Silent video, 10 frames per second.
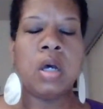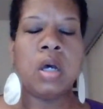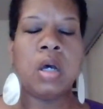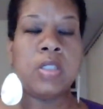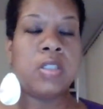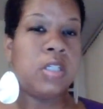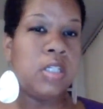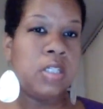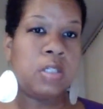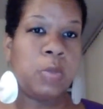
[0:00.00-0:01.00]
But
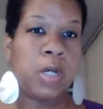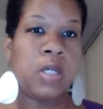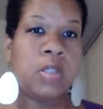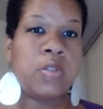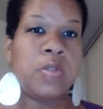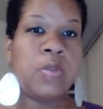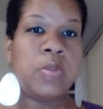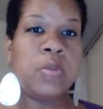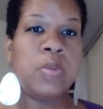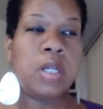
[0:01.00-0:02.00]
it's an easy way
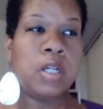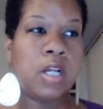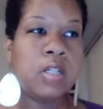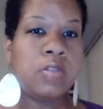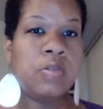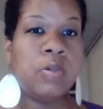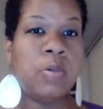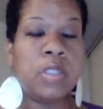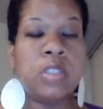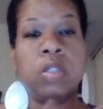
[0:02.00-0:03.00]
to get an answer
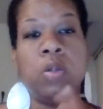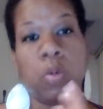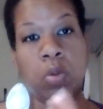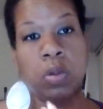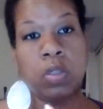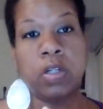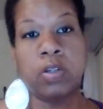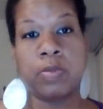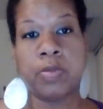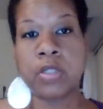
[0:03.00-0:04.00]
to a question or get
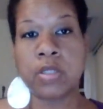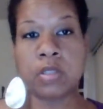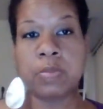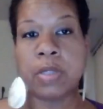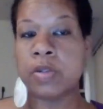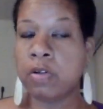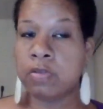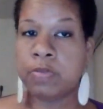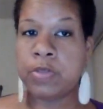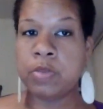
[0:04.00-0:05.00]
a 3 to 6 month
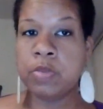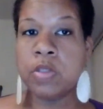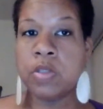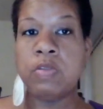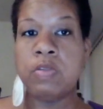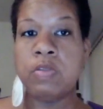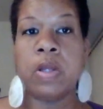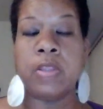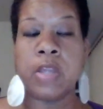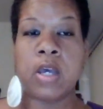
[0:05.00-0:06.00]
overview. So if you
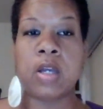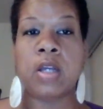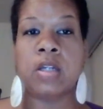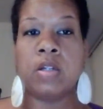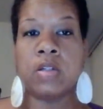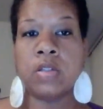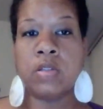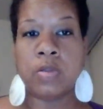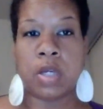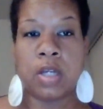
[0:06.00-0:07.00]
want that, I can also
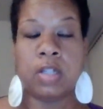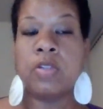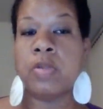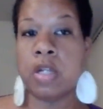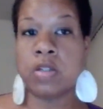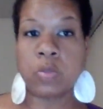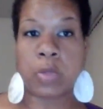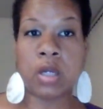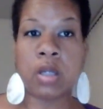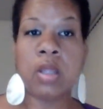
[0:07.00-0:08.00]
do that. I can do that as
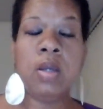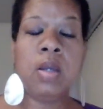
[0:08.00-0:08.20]
well.